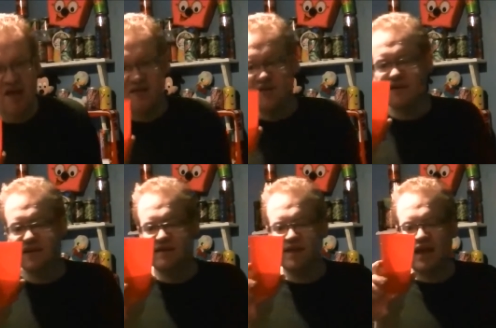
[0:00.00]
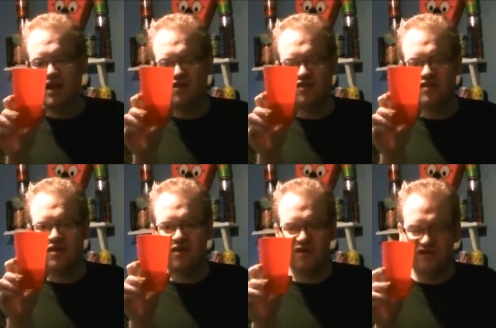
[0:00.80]
This contains
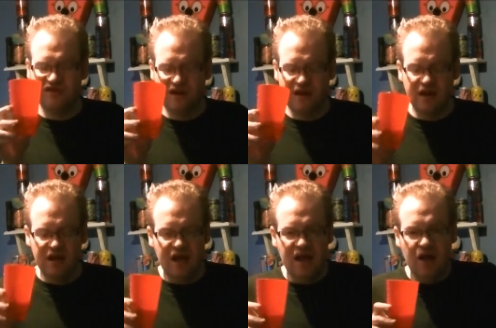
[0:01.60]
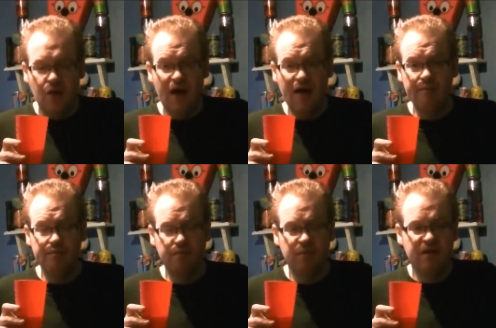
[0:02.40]
Surge. Well,
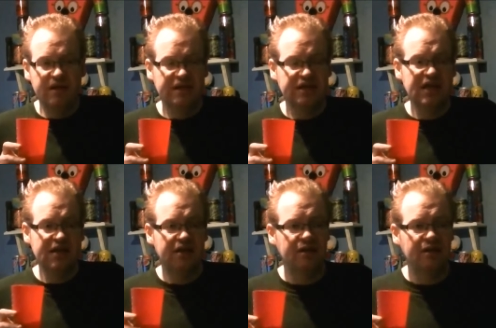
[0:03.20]
this is it.